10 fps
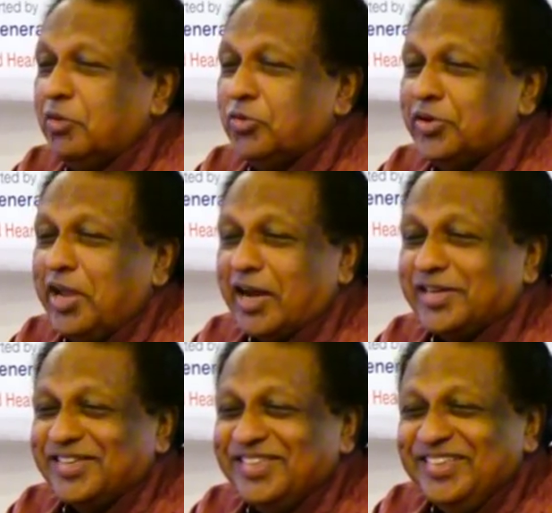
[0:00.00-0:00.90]
have to
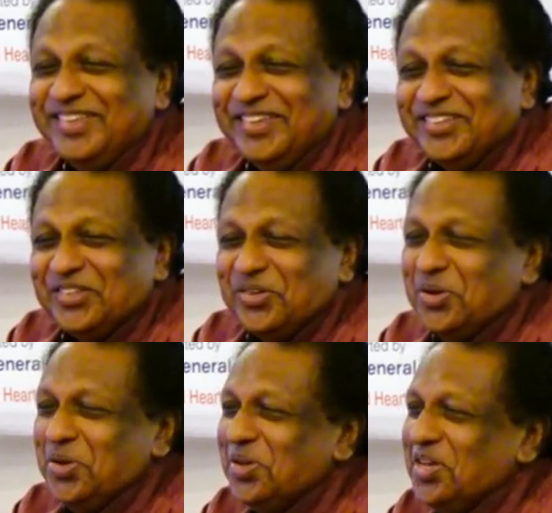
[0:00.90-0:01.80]
react.
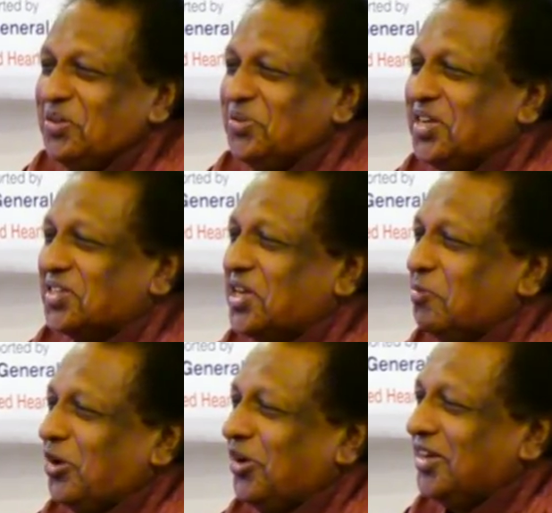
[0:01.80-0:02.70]
So he would just
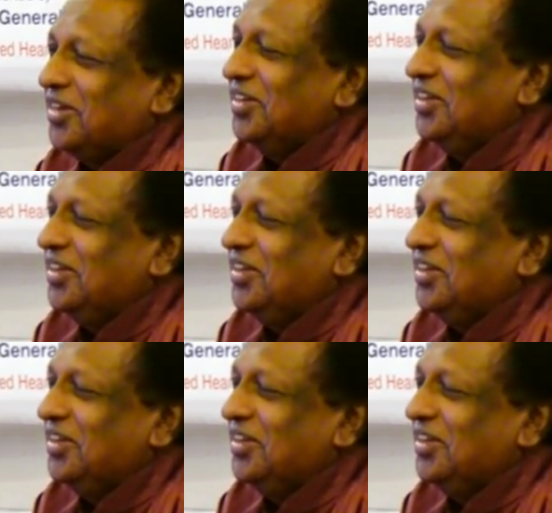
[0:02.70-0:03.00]
keep quiet.